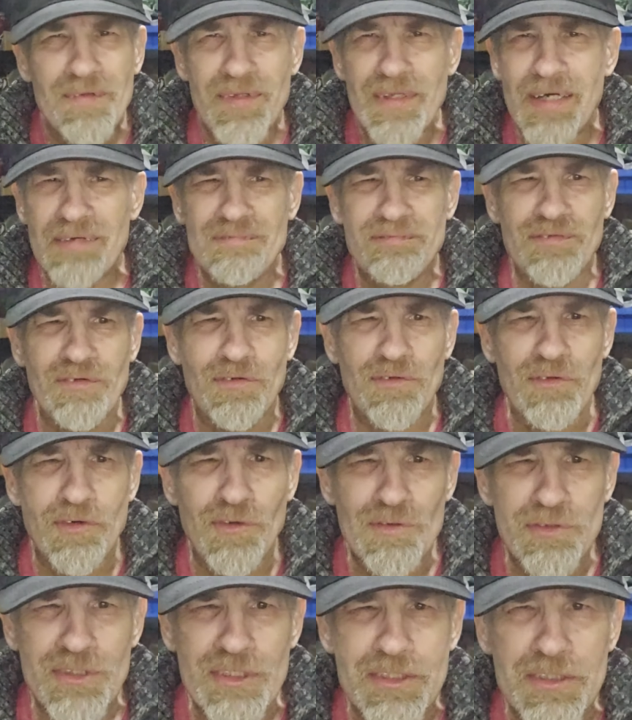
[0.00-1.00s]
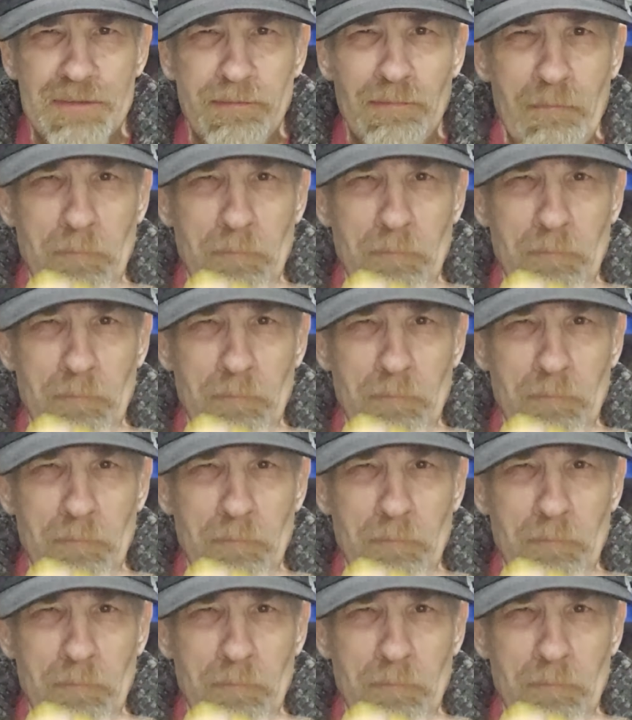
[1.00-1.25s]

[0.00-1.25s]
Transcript: That 4 Roses,